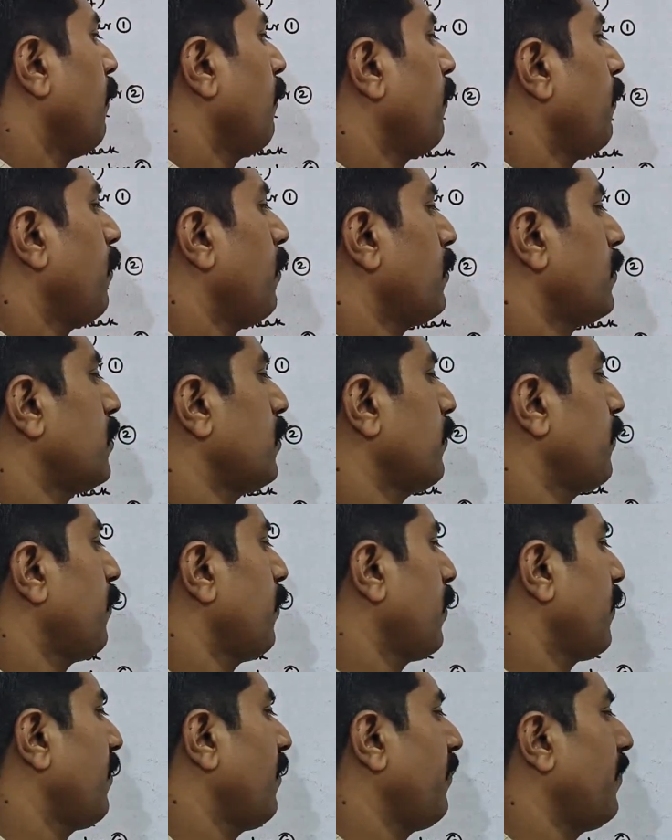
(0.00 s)
4 to
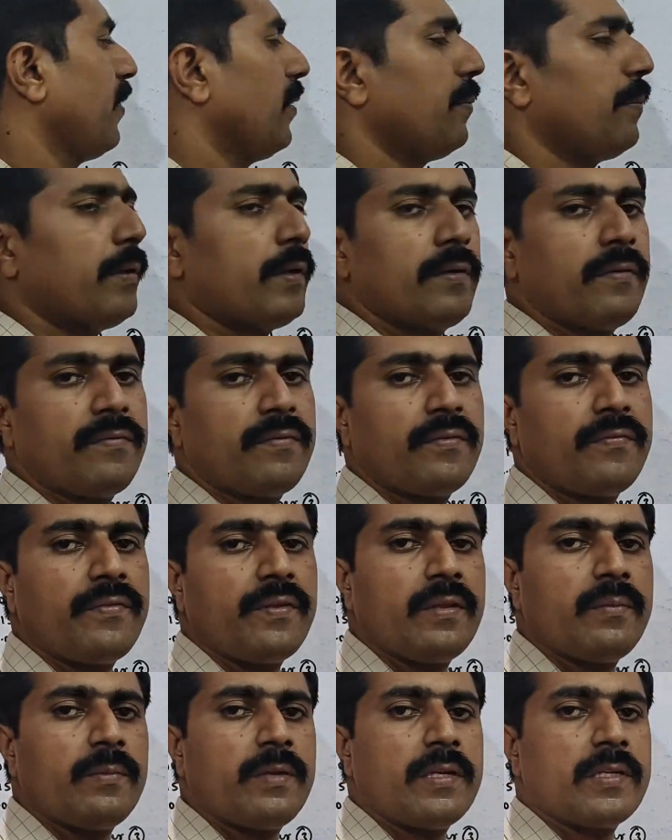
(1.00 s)
4:15 PM
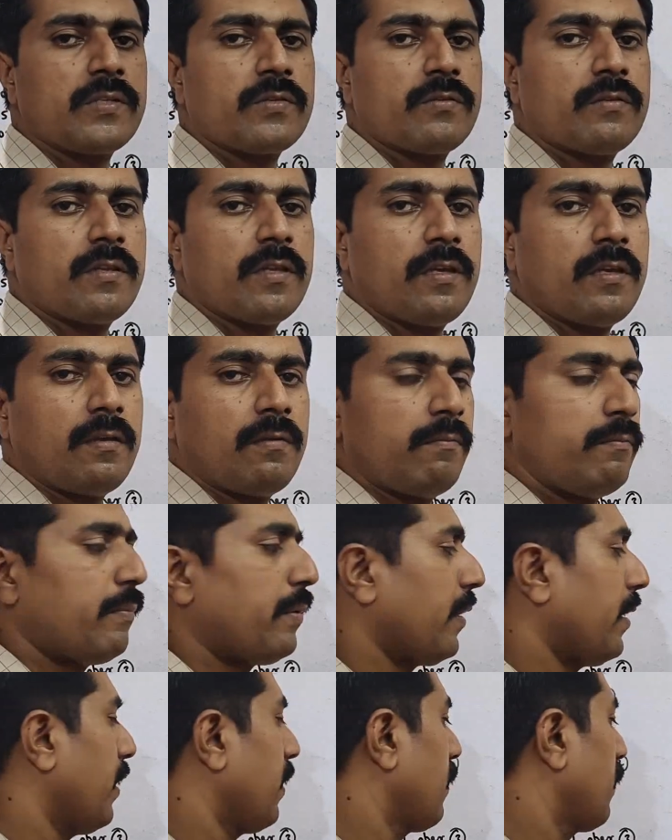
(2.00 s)
15 minutes on the
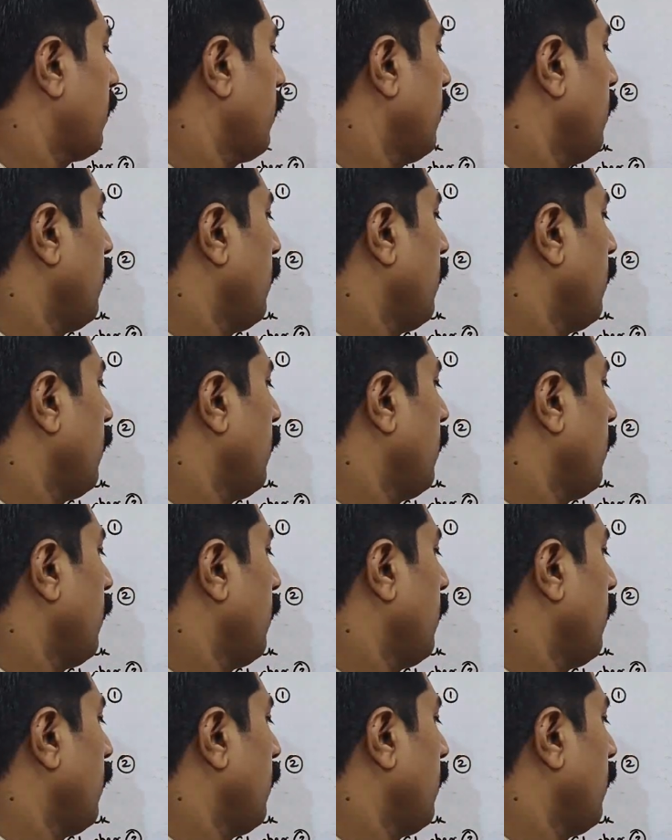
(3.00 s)
break,